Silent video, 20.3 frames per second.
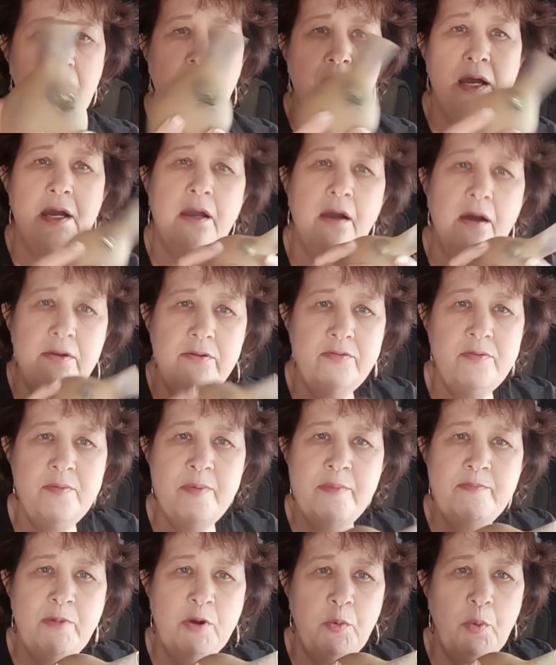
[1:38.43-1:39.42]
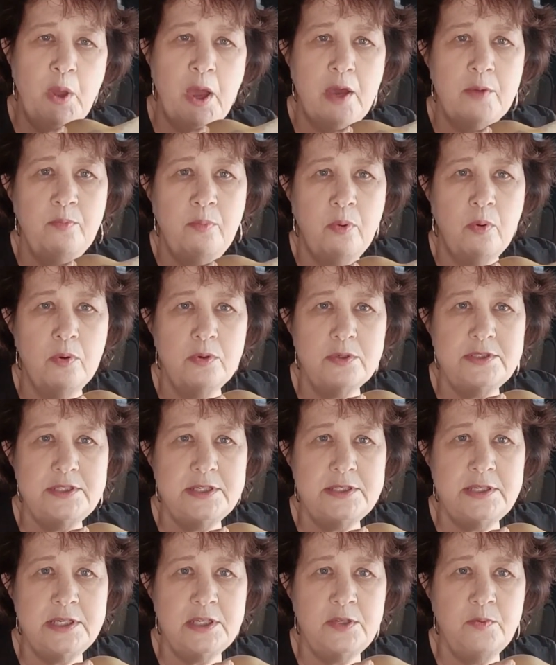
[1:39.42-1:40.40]
Can't remember where I bought
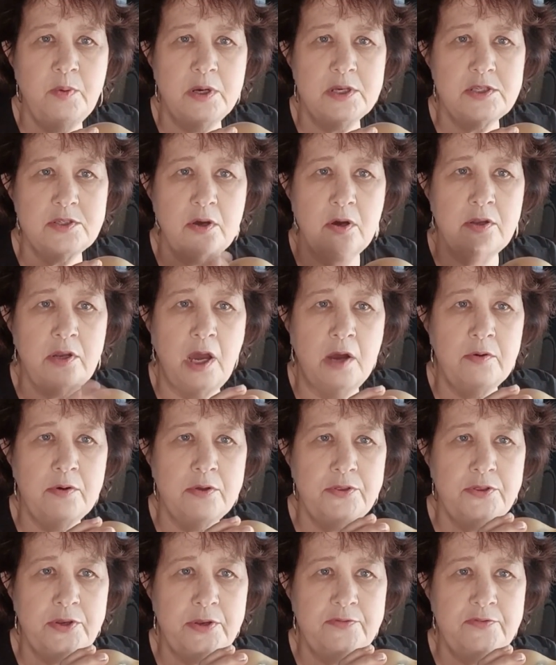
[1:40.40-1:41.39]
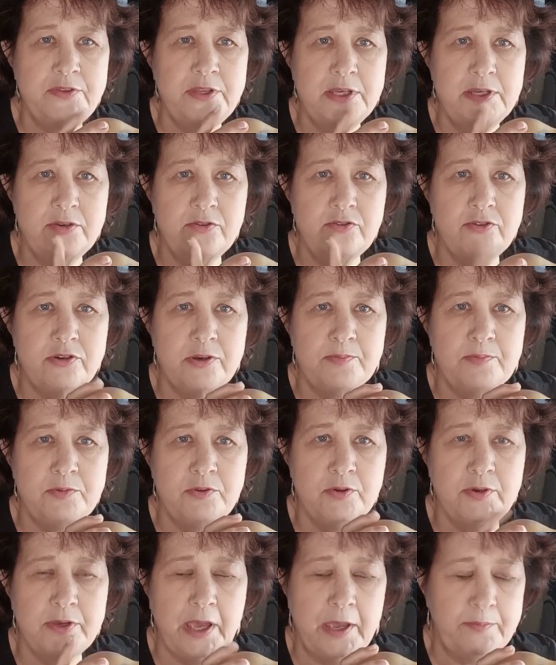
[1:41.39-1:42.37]
it. It was on our thrifting trip to
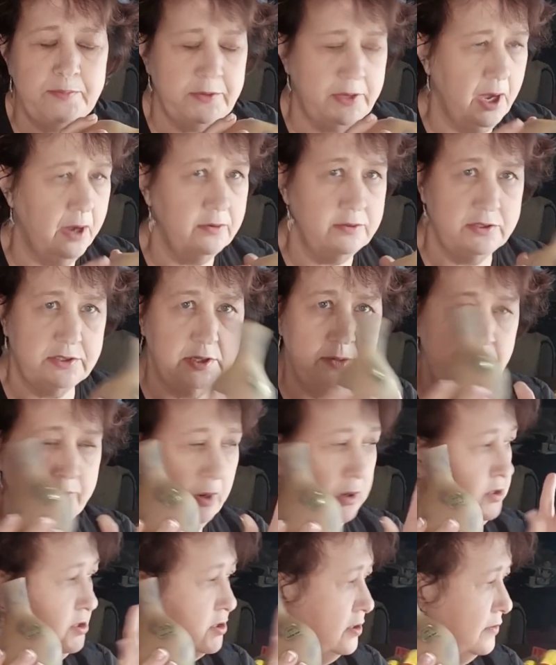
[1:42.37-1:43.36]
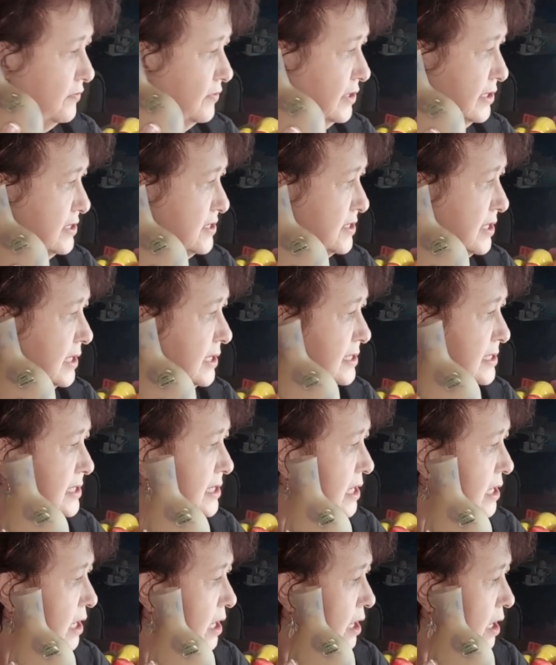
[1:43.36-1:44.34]
Cape Town. So most of these things
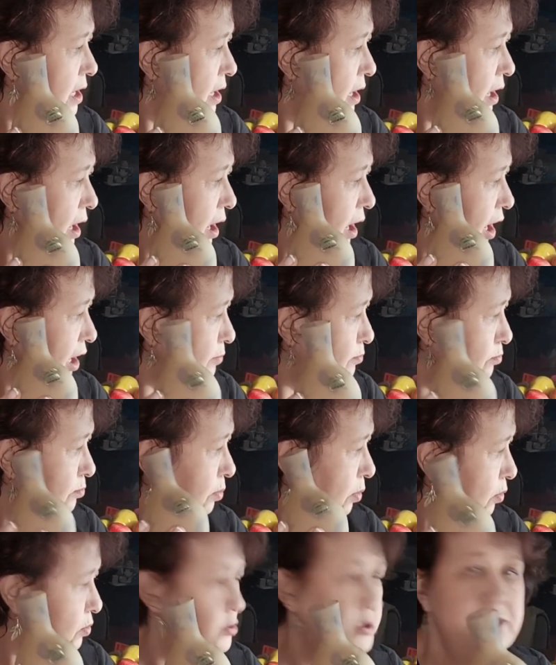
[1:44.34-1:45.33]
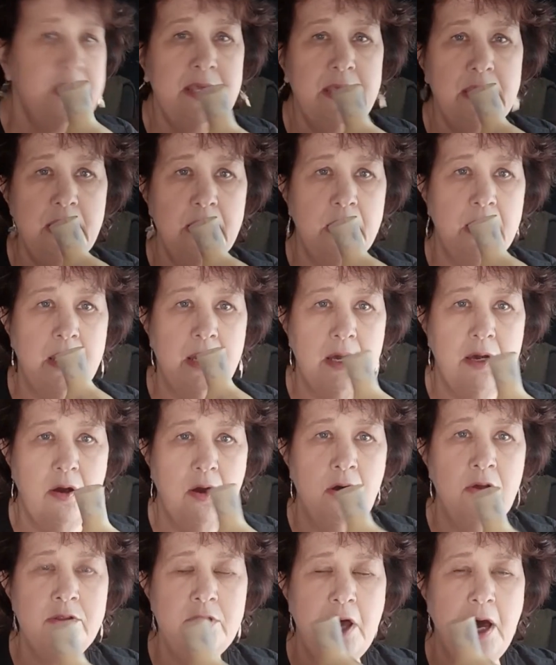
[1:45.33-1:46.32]
I bought
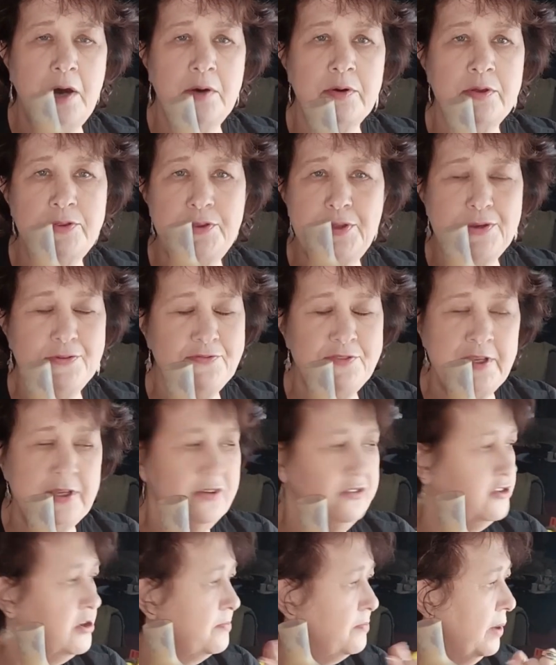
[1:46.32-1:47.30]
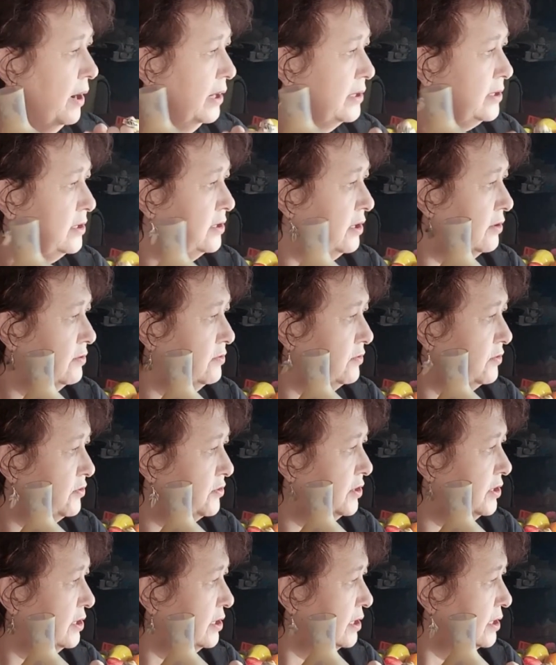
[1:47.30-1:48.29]
on our thrifting trip. I don't think,